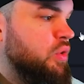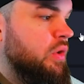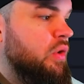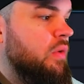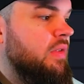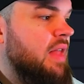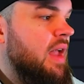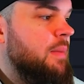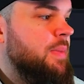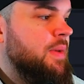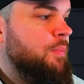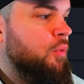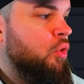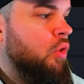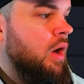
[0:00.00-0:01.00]
I know a lot of
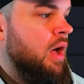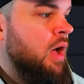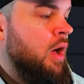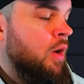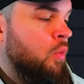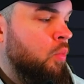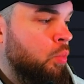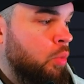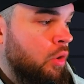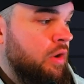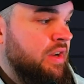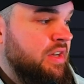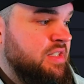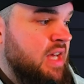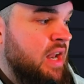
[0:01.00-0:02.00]
people uh,
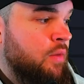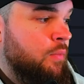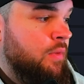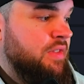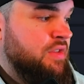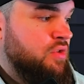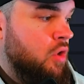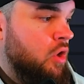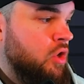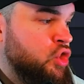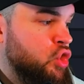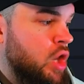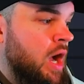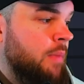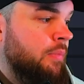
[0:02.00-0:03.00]
weren't excited when this card
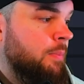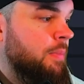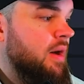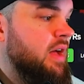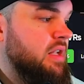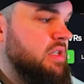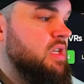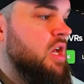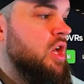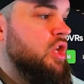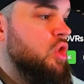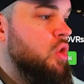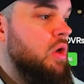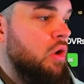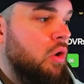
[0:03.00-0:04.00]
dropped, but
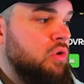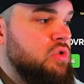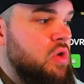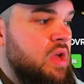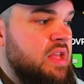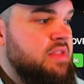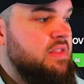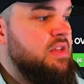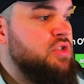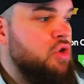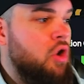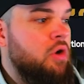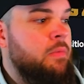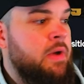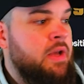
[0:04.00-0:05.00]
you can also get this
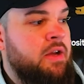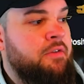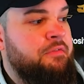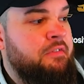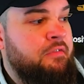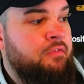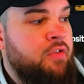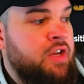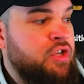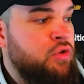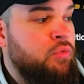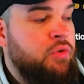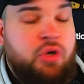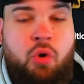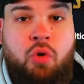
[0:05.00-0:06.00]
card right here for free
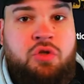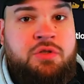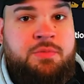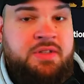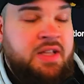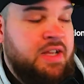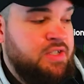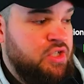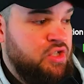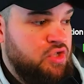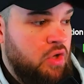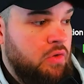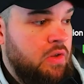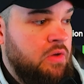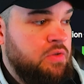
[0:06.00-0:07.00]
doing your Ultimate Legend
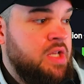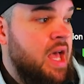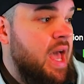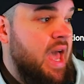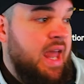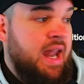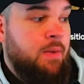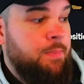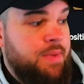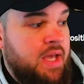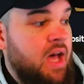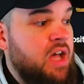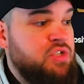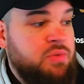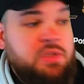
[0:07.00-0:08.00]
solos. And I'm going to be
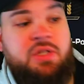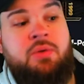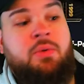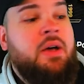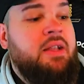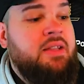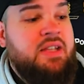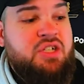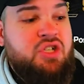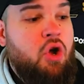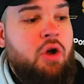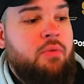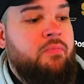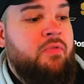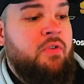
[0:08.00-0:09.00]
honest with you, this
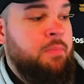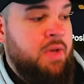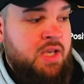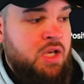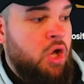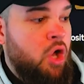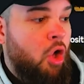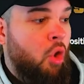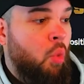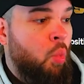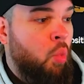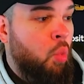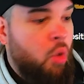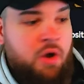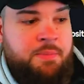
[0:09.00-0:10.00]
card for me
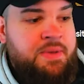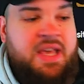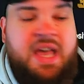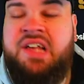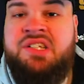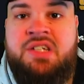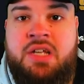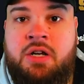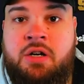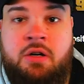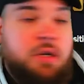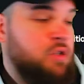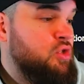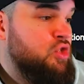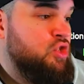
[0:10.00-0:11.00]
would be S tier.
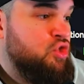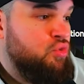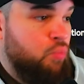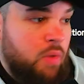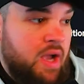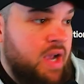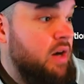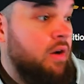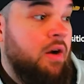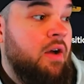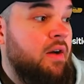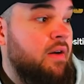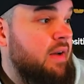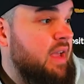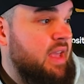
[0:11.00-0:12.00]
Swear.
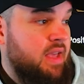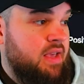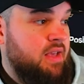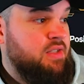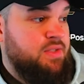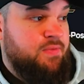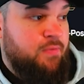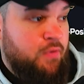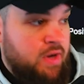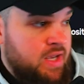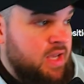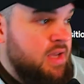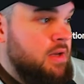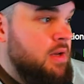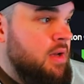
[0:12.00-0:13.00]
He's
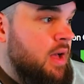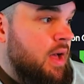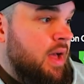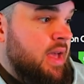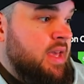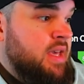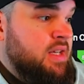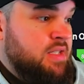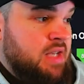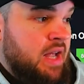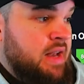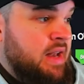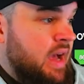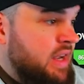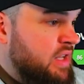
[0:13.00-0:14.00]
free. He's
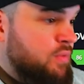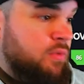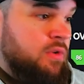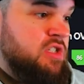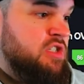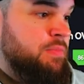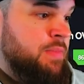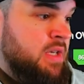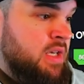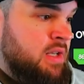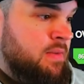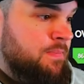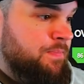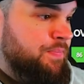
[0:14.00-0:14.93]
91 speed.